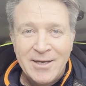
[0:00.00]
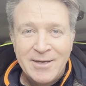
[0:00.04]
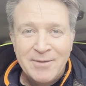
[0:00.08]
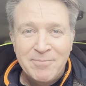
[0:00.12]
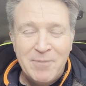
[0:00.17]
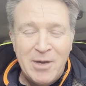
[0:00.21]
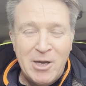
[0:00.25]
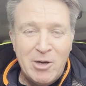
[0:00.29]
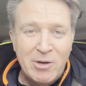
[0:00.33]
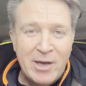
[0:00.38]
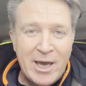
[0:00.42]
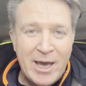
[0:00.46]

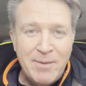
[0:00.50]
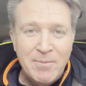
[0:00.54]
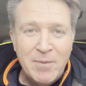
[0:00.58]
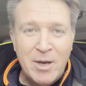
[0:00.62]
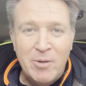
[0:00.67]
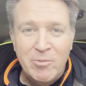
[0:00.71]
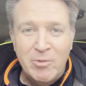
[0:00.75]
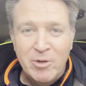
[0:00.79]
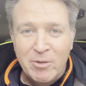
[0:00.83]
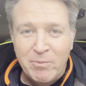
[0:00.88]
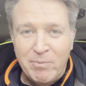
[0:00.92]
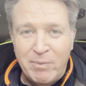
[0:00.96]
Mel came
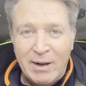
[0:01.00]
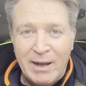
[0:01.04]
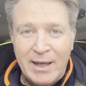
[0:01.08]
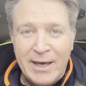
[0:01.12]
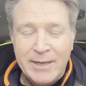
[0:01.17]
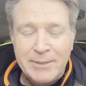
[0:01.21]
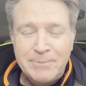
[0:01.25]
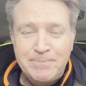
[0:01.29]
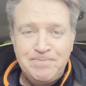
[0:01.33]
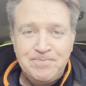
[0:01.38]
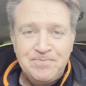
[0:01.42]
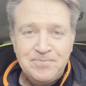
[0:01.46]
up with a
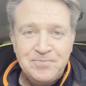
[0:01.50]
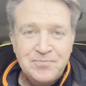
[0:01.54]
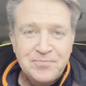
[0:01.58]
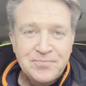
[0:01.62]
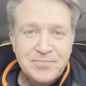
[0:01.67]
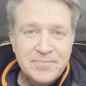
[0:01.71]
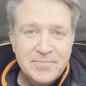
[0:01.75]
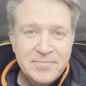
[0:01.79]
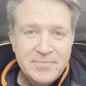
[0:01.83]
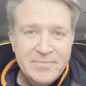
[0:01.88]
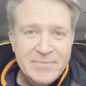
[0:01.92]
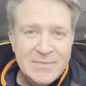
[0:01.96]

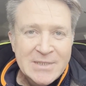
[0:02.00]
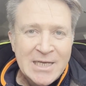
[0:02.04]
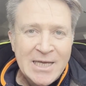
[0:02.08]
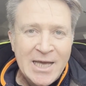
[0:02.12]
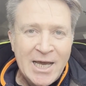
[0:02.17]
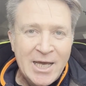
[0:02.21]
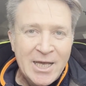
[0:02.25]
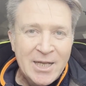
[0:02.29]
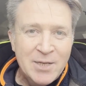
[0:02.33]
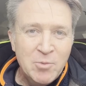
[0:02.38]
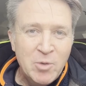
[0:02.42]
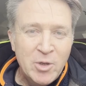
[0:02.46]
plan,
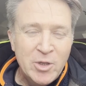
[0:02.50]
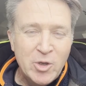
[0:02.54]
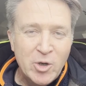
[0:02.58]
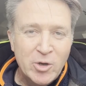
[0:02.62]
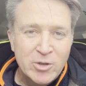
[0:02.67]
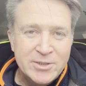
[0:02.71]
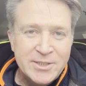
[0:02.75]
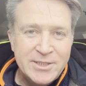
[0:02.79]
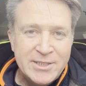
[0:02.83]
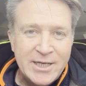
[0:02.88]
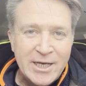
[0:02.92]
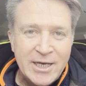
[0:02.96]
and we
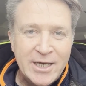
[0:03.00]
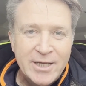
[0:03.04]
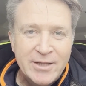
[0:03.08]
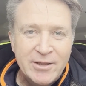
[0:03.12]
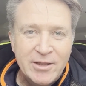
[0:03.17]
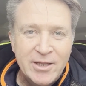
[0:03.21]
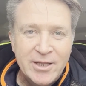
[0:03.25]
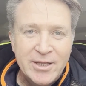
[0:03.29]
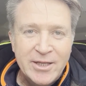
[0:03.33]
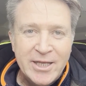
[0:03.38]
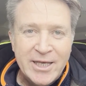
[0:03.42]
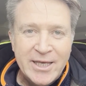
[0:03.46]
got
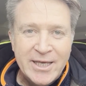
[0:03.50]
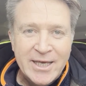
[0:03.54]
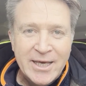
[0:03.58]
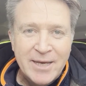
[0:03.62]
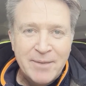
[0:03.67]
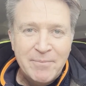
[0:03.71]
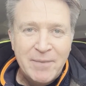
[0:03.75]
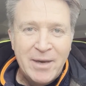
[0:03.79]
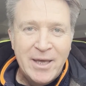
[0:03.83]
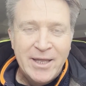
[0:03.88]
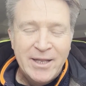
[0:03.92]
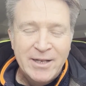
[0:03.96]
the
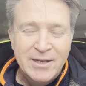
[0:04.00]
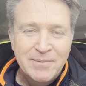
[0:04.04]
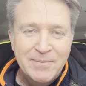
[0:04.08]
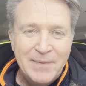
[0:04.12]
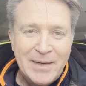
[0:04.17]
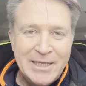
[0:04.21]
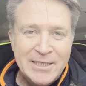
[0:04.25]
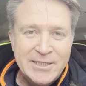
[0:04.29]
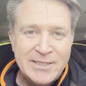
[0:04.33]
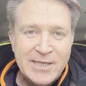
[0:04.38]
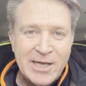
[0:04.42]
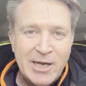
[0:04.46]

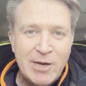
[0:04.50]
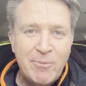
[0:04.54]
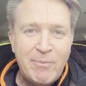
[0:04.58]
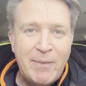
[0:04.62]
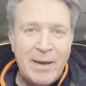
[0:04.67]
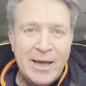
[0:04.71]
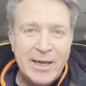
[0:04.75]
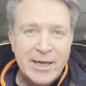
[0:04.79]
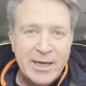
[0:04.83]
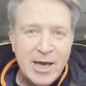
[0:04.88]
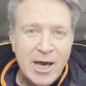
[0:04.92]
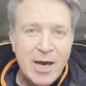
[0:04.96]
mainsail
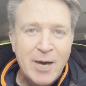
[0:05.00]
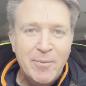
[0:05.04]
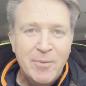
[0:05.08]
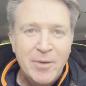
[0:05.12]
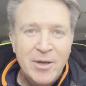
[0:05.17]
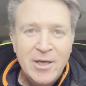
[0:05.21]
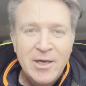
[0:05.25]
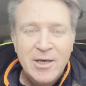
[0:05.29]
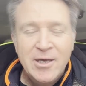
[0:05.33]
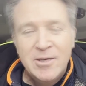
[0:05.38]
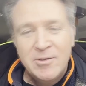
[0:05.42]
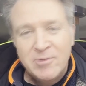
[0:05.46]
back up,
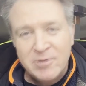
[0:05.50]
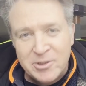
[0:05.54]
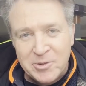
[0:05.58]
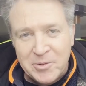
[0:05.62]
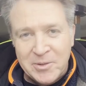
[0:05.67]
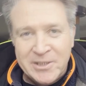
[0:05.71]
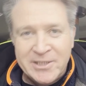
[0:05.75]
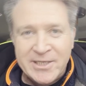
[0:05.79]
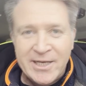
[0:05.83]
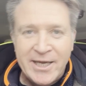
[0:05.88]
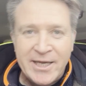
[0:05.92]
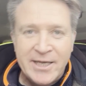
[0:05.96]
which
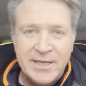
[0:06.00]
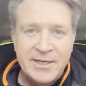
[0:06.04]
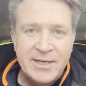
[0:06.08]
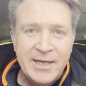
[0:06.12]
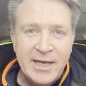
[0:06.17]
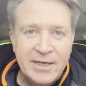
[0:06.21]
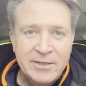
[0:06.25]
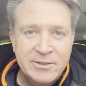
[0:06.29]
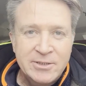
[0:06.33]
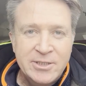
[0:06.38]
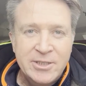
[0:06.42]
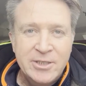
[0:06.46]
we'd taken
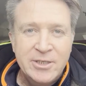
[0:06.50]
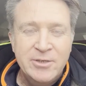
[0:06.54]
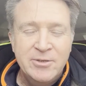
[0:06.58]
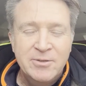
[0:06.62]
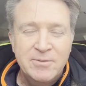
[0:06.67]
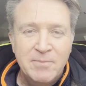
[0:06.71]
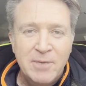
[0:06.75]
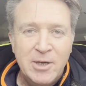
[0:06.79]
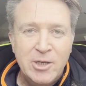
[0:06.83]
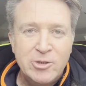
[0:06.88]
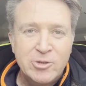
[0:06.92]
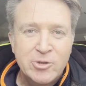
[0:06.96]
down to
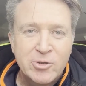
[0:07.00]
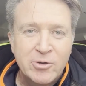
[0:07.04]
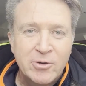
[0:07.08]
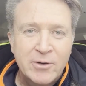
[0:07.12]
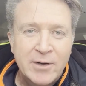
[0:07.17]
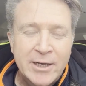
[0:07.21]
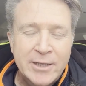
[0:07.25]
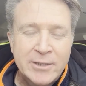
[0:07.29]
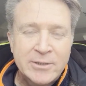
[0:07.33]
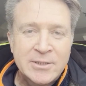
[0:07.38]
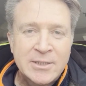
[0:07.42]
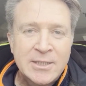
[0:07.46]
motor
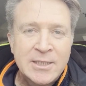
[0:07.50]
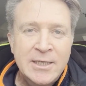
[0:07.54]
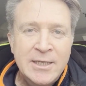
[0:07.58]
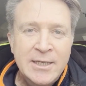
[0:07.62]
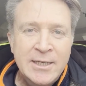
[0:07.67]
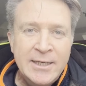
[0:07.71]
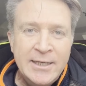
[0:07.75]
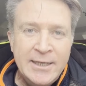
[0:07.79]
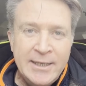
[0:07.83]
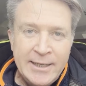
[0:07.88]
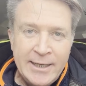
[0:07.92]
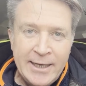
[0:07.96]
around,
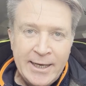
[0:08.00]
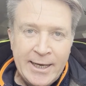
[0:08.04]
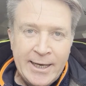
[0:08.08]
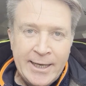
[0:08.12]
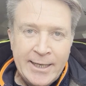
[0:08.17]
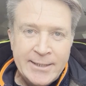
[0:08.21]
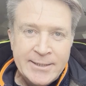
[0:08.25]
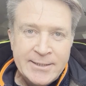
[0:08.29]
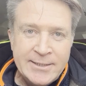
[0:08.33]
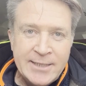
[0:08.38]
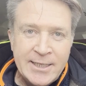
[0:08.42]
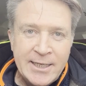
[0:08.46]

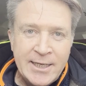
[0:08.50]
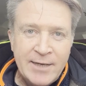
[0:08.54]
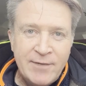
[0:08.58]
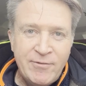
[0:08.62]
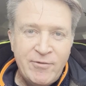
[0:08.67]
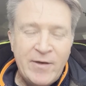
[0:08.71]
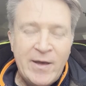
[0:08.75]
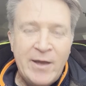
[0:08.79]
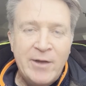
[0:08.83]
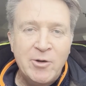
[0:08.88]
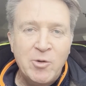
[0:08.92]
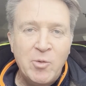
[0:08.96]
and
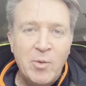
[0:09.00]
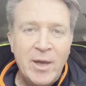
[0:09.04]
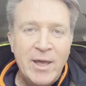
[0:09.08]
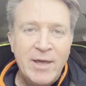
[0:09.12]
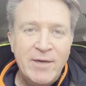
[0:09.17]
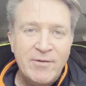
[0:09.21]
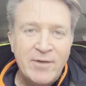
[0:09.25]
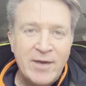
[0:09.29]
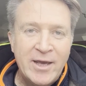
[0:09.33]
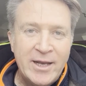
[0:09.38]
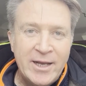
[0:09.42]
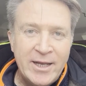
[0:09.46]
found a
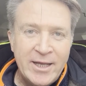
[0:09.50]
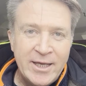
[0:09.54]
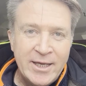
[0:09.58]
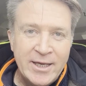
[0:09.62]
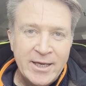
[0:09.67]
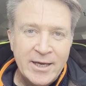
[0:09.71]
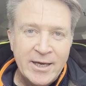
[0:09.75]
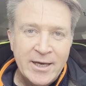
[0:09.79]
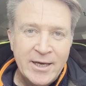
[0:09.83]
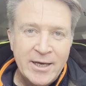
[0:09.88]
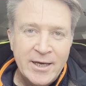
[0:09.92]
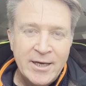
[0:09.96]
way of
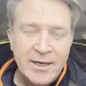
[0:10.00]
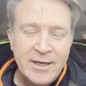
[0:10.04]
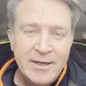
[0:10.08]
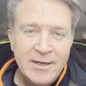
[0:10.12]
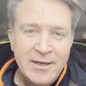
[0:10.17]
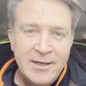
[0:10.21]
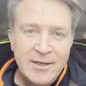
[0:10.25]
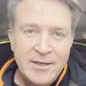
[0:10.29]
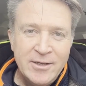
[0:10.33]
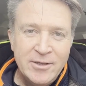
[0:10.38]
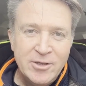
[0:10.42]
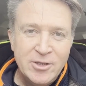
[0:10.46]
getting
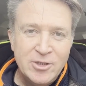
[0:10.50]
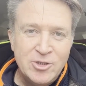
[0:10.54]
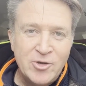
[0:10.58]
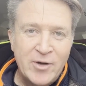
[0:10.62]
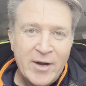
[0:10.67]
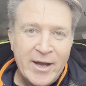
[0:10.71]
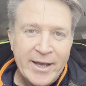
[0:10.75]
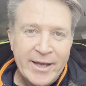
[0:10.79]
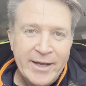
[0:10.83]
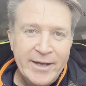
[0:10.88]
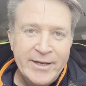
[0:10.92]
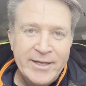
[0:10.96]
the
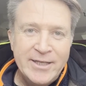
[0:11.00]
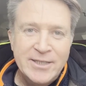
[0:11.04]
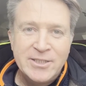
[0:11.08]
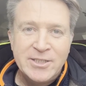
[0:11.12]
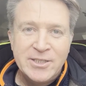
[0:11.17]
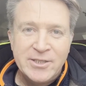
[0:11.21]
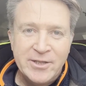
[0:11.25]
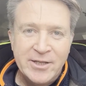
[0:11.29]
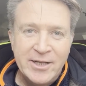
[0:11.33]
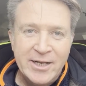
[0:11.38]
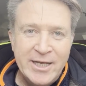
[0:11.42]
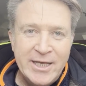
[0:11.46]
Dragon
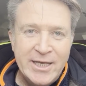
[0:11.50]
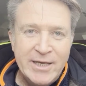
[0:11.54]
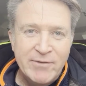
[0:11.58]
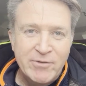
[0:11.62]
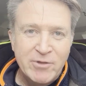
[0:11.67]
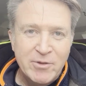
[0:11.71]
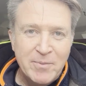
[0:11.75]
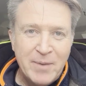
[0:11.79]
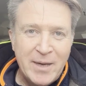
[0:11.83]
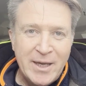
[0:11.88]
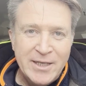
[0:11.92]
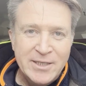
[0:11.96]
into the lee of
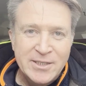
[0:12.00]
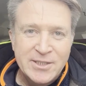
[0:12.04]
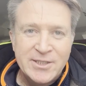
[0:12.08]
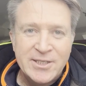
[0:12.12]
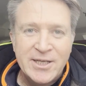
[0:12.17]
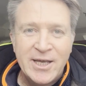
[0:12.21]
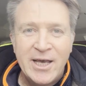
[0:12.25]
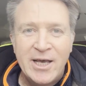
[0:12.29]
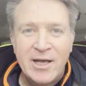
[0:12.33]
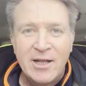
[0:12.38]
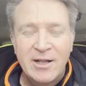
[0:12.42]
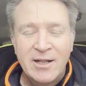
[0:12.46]
the
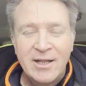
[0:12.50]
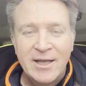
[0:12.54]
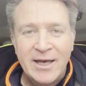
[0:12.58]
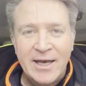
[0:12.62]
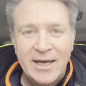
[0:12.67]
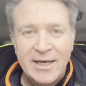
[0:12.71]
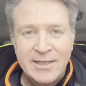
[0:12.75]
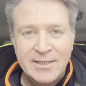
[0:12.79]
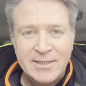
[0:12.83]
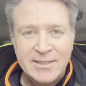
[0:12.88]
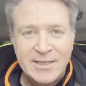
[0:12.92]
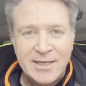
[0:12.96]
mainsail,
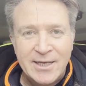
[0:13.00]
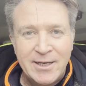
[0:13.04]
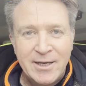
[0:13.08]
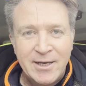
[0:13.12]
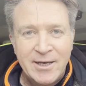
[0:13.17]
and